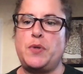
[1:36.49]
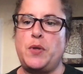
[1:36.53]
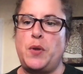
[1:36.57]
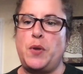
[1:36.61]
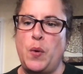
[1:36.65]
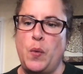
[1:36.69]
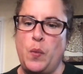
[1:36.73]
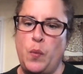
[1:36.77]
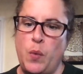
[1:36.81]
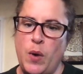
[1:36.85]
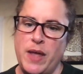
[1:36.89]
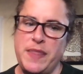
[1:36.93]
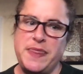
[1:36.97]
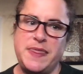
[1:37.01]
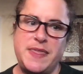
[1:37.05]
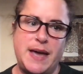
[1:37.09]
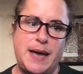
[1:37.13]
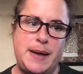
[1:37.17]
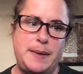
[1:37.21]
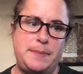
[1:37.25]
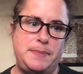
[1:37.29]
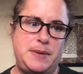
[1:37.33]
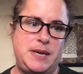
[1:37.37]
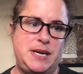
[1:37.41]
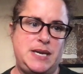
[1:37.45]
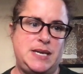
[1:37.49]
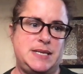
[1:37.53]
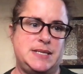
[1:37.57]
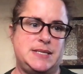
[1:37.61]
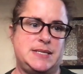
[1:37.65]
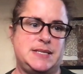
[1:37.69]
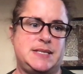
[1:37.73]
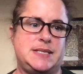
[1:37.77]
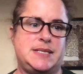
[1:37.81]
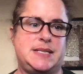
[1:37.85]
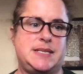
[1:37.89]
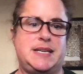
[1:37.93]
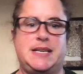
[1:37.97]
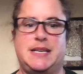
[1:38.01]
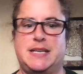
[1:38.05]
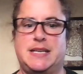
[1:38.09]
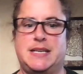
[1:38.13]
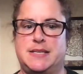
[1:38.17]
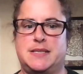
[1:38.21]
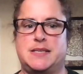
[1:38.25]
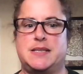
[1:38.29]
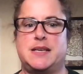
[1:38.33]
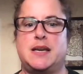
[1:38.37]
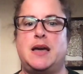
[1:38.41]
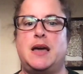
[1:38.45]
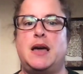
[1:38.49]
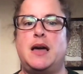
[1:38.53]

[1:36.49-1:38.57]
What that means is,